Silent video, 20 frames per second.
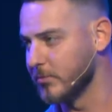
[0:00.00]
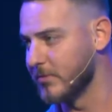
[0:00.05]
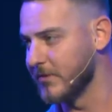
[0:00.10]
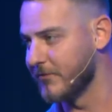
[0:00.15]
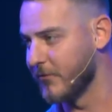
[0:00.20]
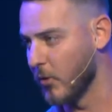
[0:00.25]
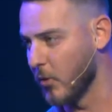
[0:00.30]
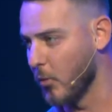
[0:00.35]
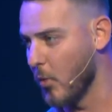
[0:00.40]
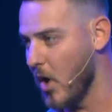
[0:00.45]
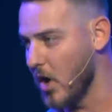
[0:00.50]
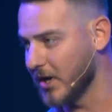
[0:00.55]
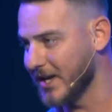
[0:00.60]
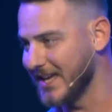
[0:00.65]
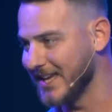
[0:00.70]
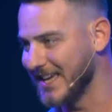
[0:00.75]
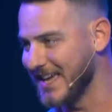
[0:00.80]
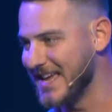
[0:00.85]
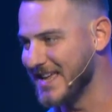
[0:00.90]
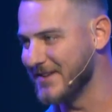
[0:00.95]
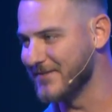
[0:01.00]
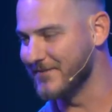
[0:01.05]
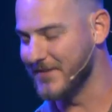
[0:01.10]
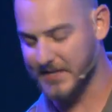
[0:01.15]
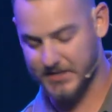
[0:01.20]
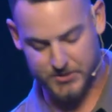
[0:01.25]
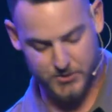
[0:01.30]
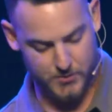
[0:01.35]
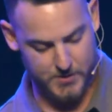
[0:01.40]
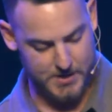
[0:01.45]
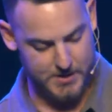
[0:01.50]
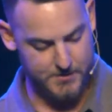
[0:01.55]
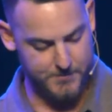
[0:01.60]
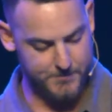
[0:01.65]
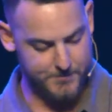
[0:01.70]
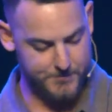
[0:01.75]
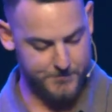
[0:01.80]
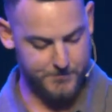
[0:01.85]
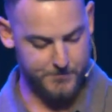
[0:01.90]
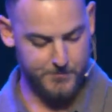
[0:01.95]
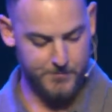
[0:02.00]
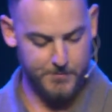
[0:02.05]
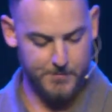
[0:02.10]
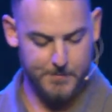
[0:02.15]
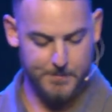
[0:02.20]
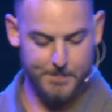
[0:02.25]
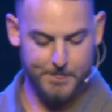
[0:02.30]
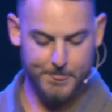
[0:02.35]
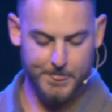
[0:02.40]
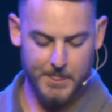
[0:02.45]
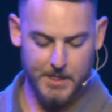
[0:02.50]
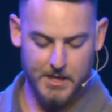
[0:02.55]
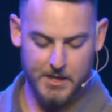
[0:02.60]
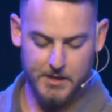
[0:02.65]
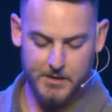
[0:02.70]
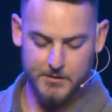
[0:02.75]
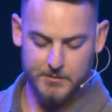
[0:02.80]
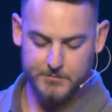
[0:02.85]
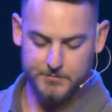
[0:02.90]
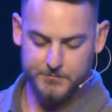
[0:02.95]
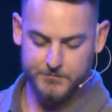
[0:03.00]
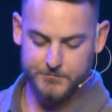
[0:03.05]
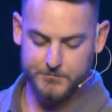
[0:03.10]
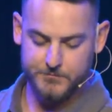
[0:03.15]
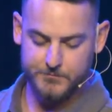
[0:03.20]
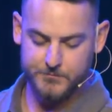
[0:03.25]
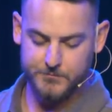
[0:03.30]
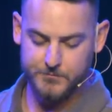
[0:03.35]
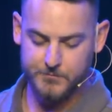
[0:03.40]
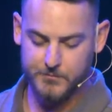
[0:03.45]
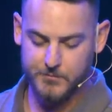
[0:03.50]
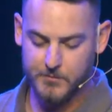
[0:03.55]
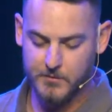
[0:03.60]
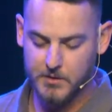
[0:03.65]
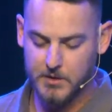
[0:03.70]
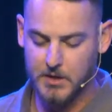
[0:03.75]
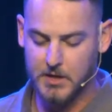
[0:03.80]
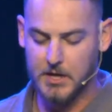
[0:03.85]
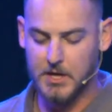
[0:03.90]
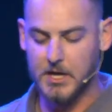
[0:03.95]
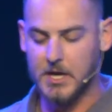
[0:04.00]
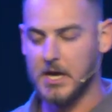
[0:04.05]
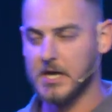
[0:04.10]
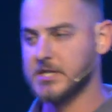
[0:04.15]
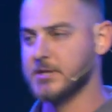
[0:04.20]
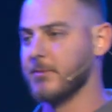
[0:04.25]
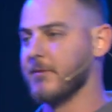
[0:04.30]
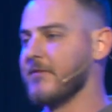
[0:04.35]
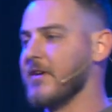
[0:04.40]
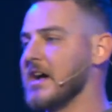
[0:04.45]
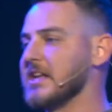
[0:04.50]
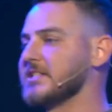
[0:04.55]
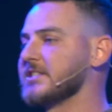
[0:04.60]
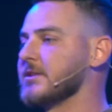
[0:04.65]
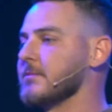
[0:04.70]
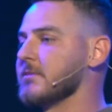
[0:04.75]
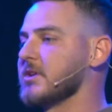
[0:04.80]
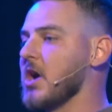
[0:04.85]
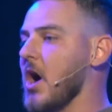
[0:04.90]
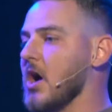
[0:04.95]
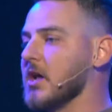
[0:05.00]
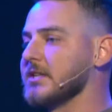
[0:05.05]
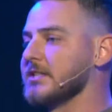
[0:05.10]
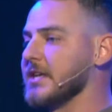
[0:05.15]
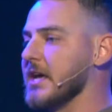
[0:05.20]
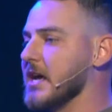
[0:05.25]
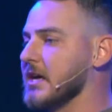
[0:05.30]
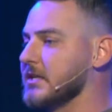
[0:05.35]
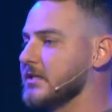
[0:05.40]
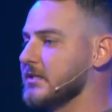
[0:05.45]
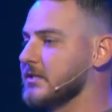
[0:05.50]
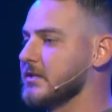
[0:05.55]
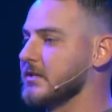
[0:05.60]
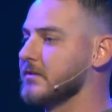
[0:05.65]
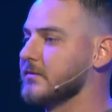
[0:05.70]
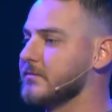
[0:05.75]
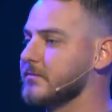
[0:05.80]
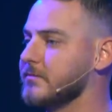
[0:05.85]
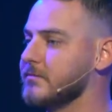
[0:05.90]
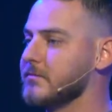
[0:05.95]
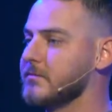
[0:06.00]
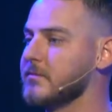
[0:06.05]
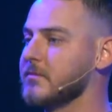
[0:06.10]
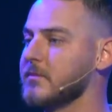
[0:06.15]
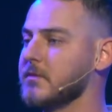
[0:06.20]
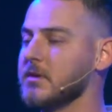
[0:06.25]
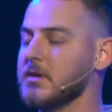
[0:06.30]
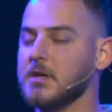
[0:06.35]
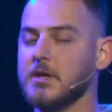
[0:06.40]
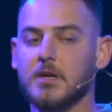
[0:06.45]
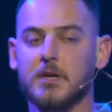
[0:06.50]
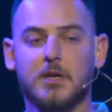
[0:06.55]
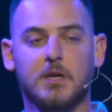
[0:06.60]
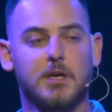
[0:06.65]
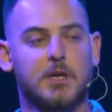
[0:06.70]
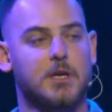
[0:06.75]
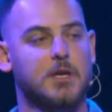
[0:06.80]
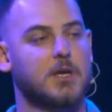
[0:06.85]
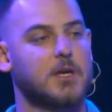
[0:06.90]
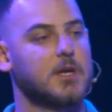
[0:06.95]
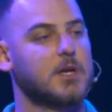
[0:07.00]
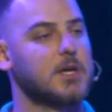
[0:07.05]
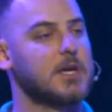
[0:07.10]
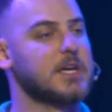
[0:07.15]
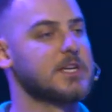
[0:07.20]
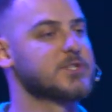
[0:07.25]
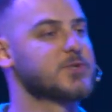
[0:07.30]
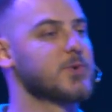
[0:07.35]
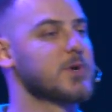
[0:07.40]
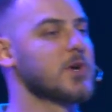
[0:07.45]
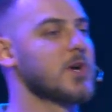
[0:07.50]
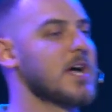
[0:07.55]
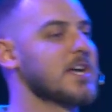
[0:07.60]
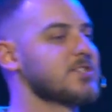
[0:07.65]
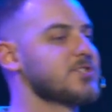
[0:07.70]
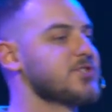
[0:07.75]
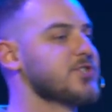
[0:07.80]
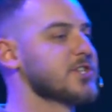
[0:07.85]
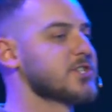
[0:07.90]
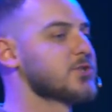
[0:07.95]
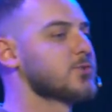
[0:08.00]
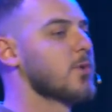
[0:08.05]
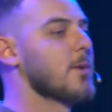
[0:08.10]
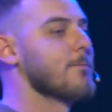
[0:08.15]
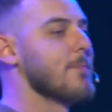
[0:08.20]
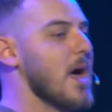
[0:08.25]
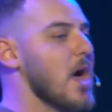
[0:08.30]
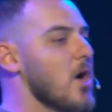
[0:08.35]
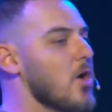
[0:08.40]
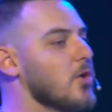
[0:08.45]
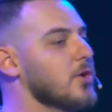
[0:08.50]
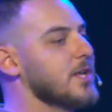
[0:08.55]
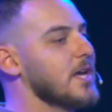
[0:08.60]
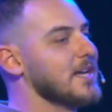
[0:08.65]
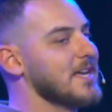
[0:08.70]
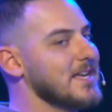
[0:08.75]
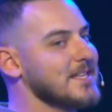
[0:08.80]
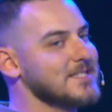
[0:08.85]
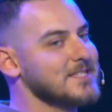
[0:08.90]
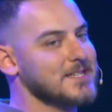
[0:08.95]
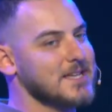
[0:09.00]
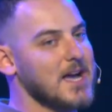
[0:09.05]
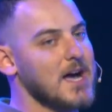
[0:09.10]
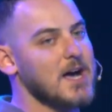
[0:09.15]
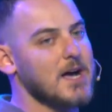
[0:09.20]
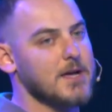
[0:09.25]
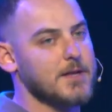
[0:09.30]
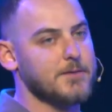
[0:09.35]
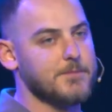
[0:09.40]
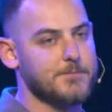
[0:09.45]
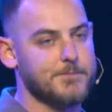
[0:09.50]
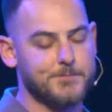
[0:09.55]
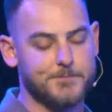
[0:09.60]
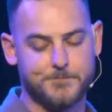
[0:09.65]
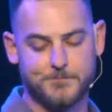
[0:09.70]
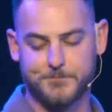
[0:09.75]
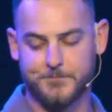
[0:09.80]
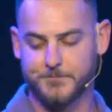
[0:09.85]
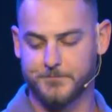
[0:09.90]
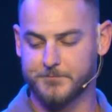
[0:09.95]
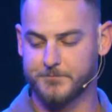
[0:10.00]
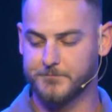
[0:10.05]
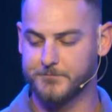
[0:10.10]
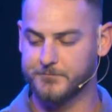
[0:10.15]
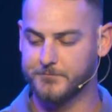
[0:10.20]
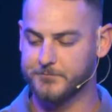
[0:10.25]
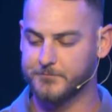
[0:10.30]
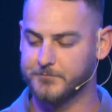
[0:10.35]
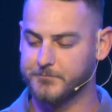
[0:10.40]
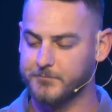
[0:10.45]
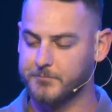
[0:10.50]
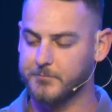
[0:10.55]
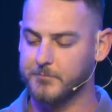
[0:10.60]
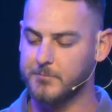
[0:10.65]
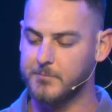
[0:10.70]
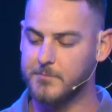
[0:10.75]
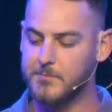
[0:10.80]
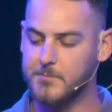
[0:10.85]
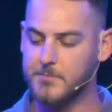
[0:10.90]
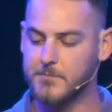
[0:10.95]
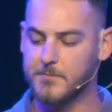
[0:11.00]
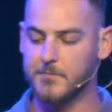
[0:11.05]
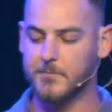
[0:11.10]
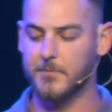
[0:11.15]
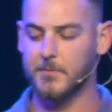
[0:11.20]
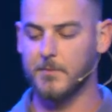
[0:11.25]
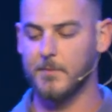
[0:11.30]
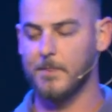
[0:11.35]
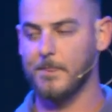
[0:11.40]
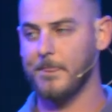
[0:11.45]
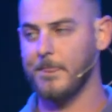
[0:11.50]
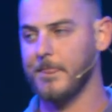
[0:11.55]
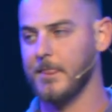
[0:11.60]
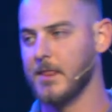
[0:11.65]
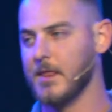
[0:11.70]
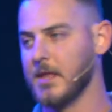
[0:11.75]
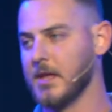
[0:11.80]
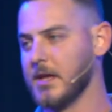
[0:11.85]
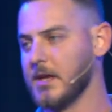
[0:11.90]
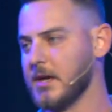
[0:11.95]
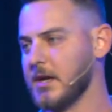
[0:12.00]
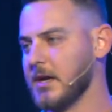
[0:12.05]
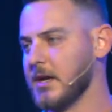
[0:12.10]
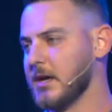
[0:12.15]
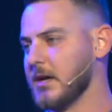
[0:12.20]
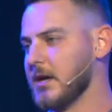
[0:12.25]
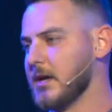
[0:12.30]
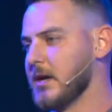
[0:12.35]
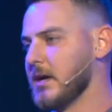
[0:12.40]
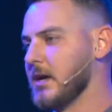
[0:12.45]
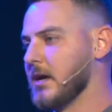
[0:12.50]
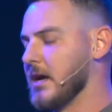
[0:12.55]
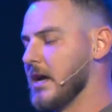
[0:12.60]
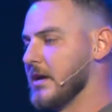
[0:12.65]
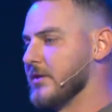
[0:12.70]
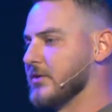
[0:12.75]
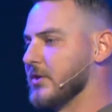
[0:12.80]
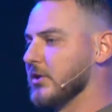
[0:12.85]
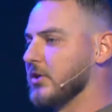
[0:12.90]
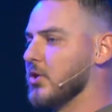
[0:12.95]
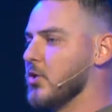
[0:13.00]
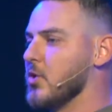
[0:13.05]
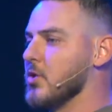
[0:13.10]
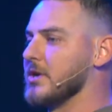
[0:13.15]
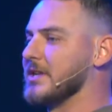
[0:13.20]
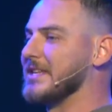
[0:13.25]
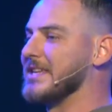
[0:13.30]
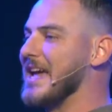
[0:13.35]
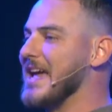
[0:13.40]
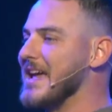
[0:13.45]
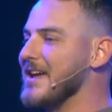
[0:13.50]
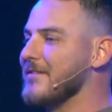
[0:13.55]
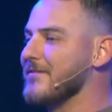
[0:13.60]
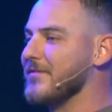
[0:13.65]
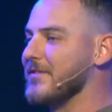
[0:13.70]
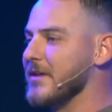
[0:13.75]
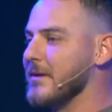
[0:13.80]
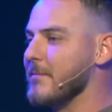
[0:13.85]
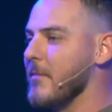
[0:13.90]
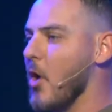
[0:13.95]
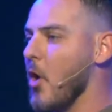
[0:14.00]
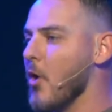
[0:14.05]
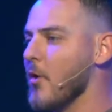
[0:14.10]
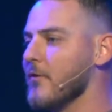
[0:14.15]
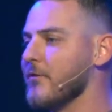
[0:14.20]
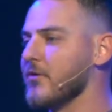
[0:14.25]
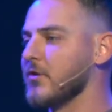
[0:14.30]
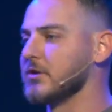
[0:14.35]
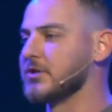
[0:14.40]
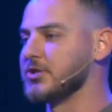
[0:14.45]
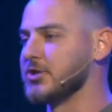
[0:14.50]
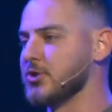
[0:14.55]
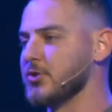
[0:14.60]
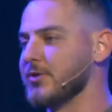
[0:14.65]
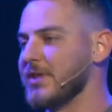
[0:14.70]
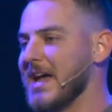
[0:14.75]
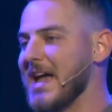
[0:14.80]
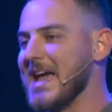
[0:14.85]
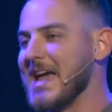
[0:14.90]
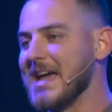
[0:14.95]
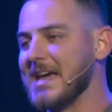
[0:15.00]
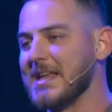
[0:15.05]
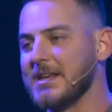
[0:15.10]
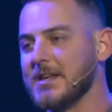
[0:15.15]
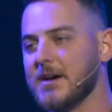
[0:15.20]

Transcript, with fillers: before walking in victory. ¿Y cómo fue llamado antes de caminar en victoria? And to provide some context, para dar algo de contexto, Israel has just rebelled against God. Israel acaba de rebelarse contra Dios y el Señor. And the Lord gave them over to the hand